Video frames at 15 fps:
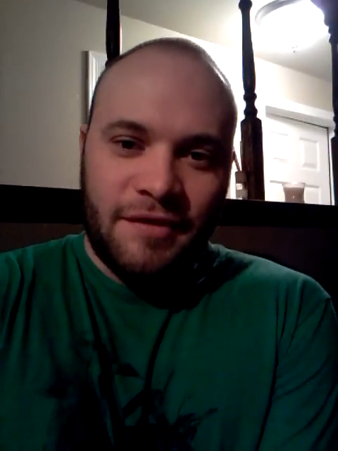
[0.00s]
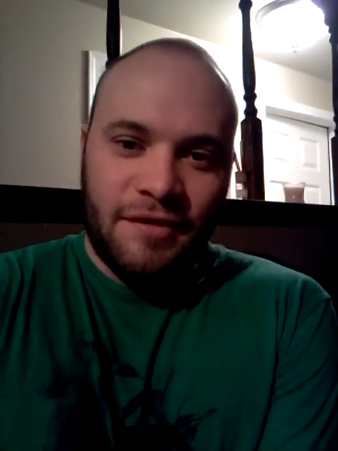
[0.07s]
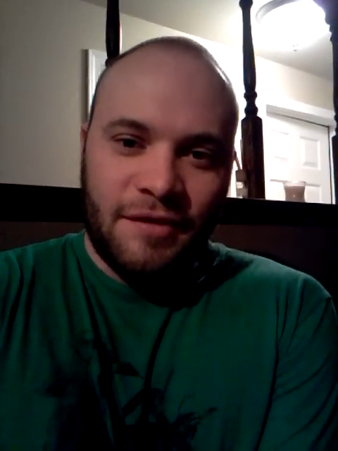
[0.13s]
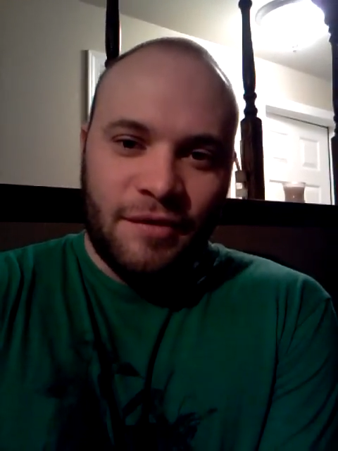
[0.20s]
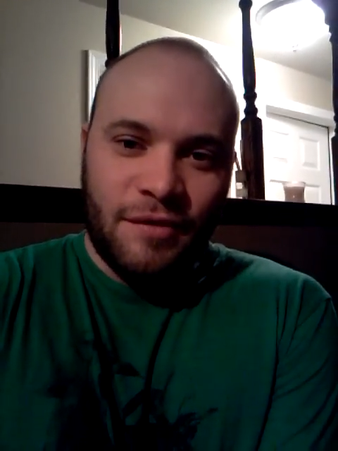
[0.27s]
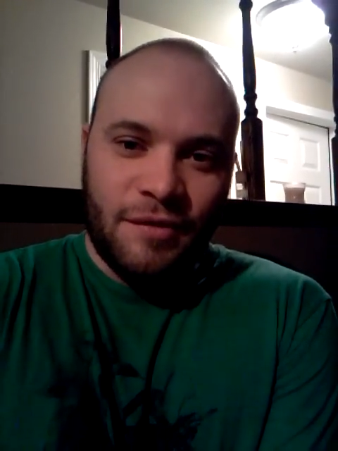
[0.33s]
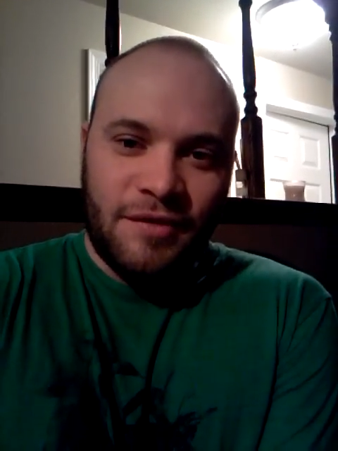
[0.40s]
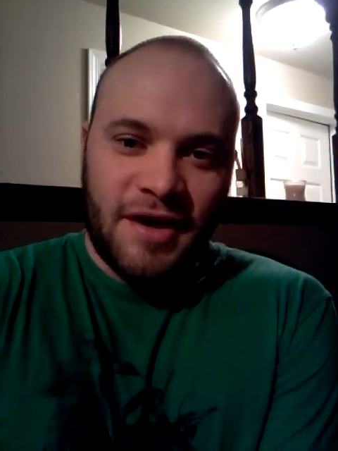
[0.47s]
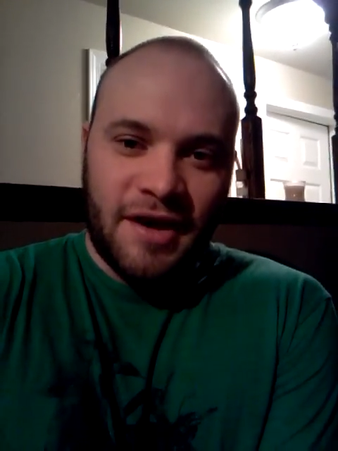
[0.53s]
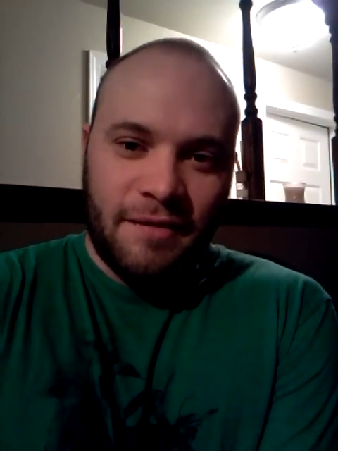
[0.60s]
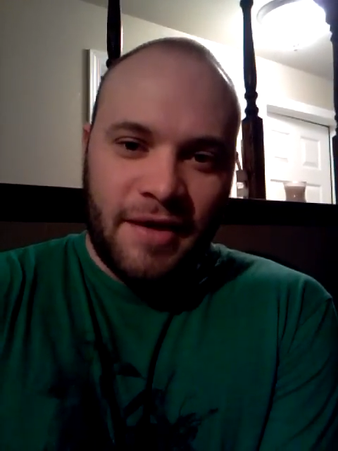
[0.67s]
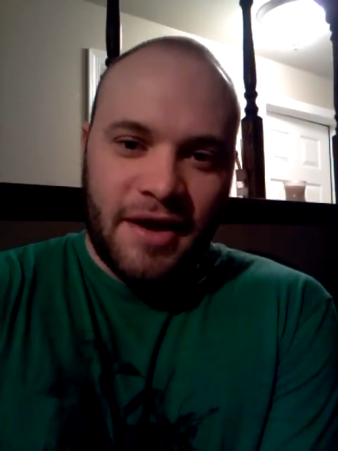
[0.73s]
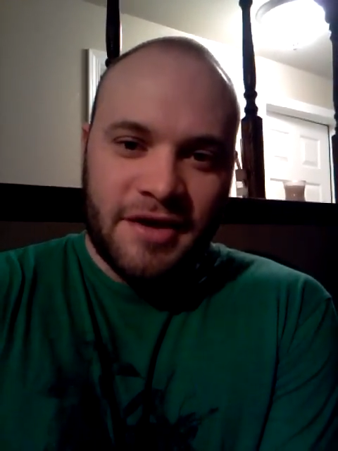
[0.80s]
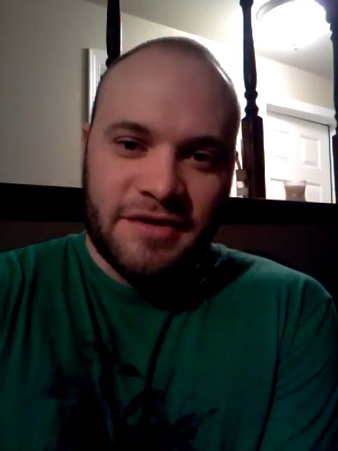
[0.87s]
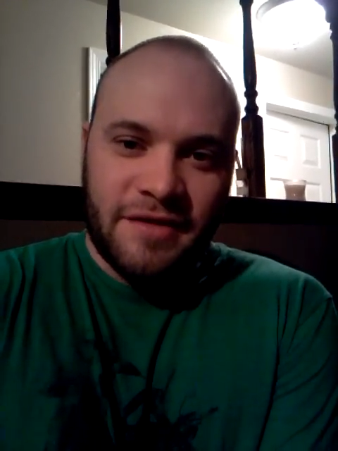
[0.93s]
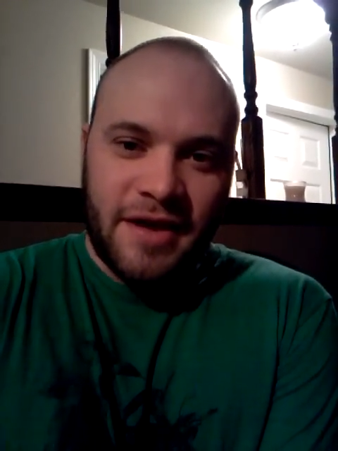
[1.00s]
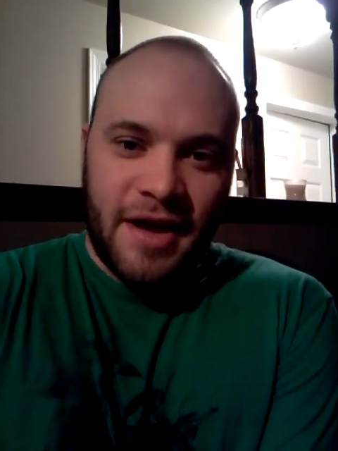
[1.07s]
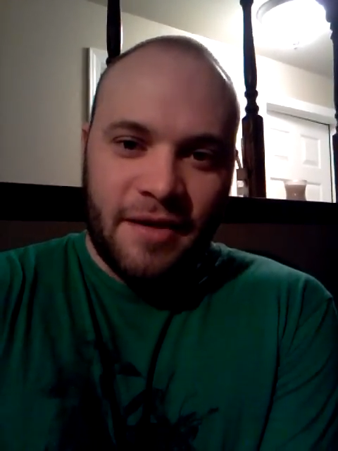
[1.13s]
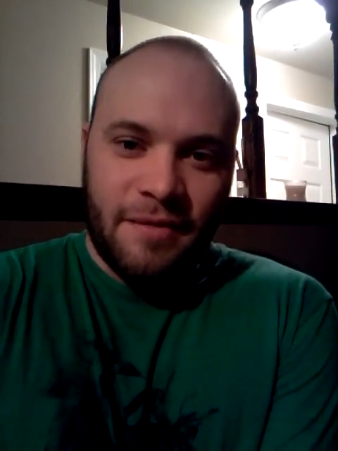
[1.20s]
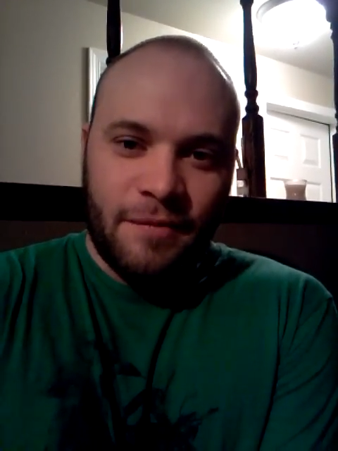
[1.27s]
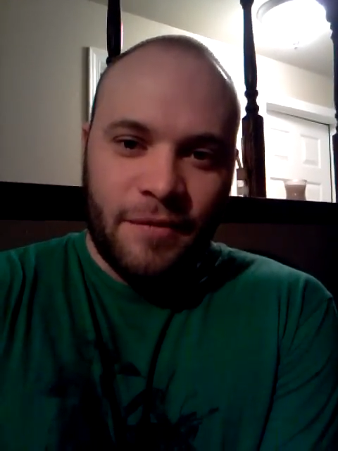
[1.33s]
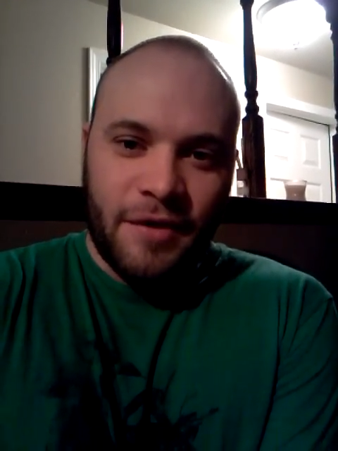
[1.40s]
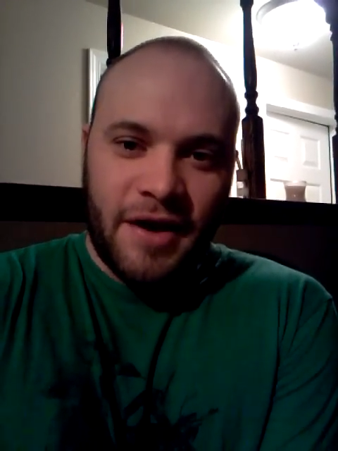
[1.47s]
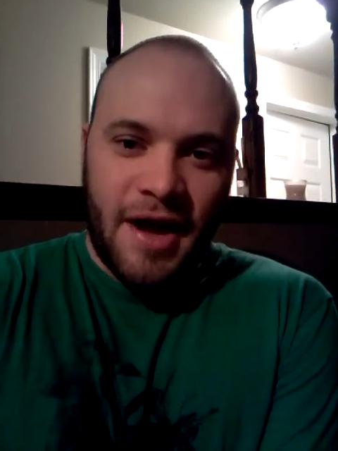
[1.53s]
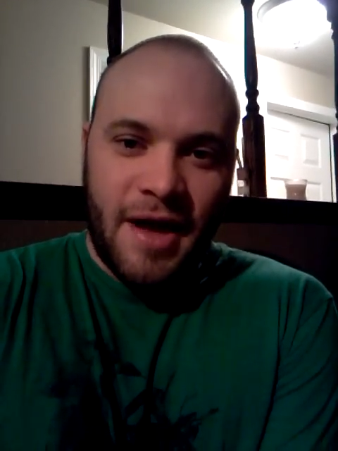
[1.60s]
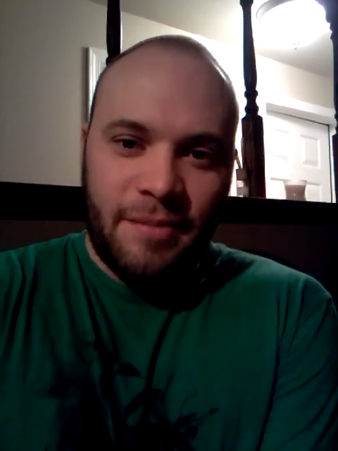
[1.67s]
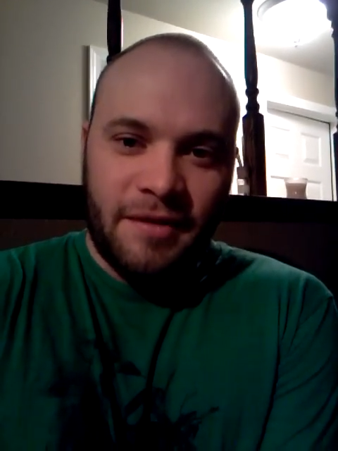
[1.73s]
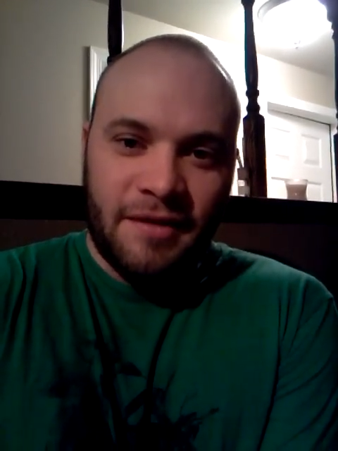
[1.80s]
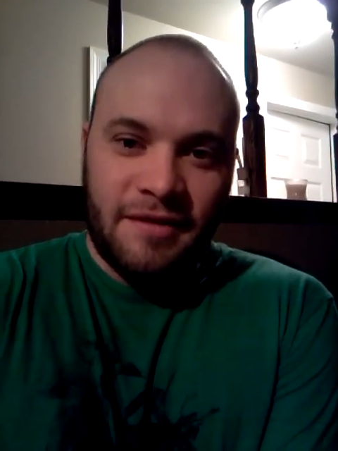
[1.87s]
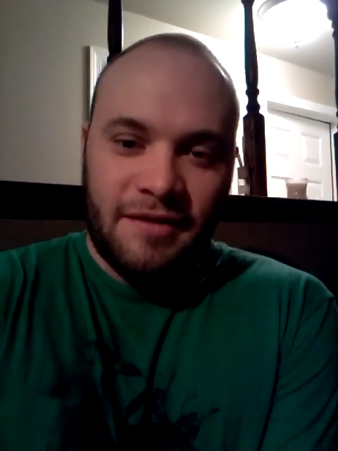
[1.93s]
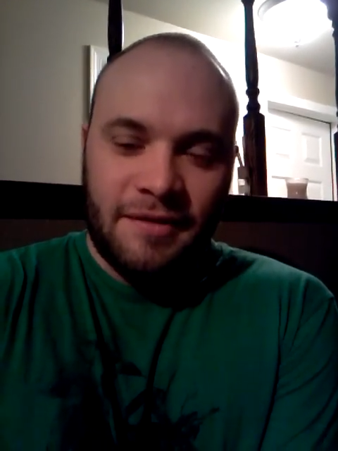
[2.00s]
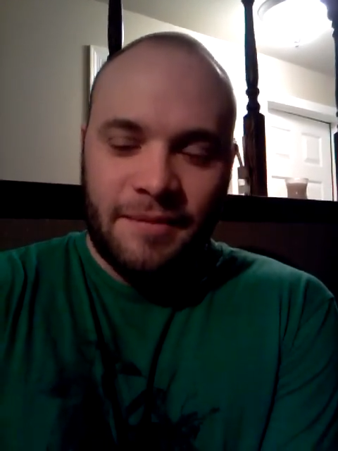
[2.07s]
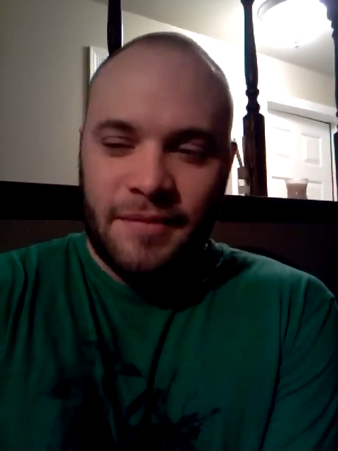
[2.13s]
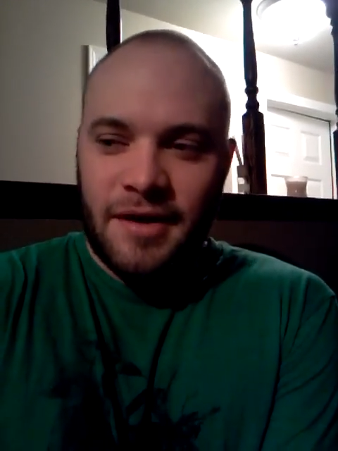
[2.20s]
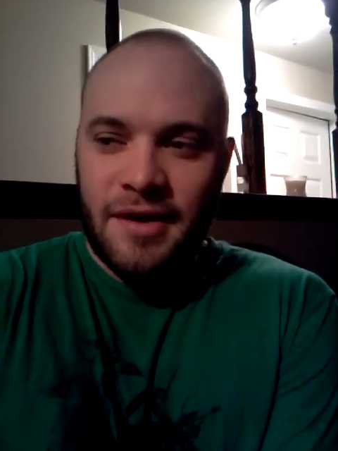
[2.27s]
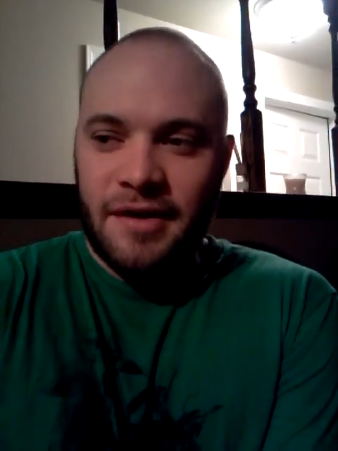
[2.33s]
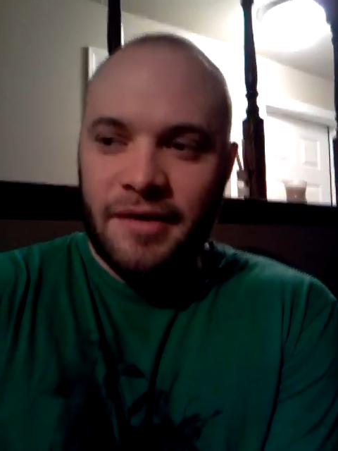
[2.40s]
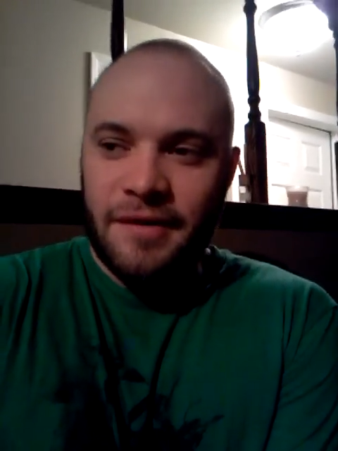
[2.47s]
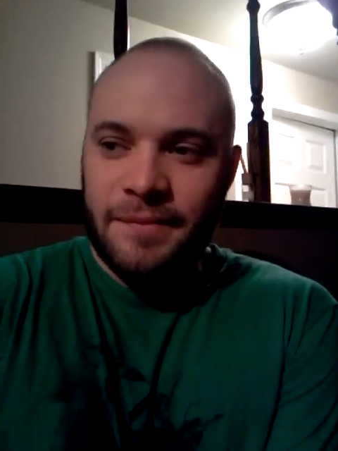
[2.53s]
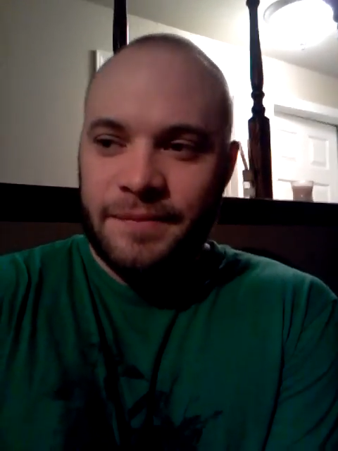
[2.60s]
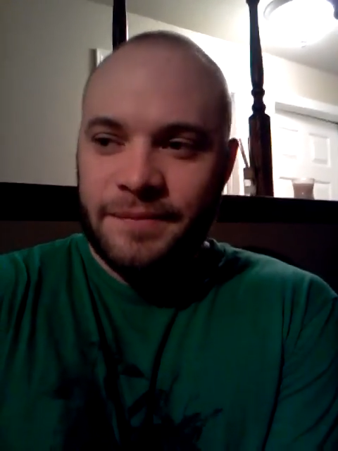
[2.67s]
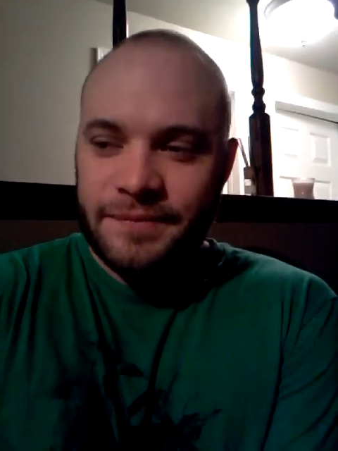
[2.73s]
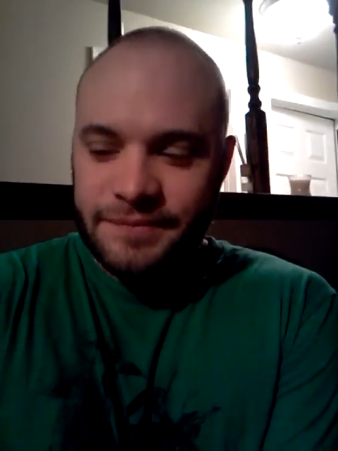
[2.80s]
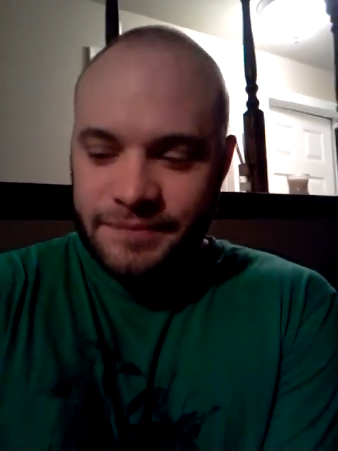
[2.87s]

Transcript: to take advantage of that when it happens. Um,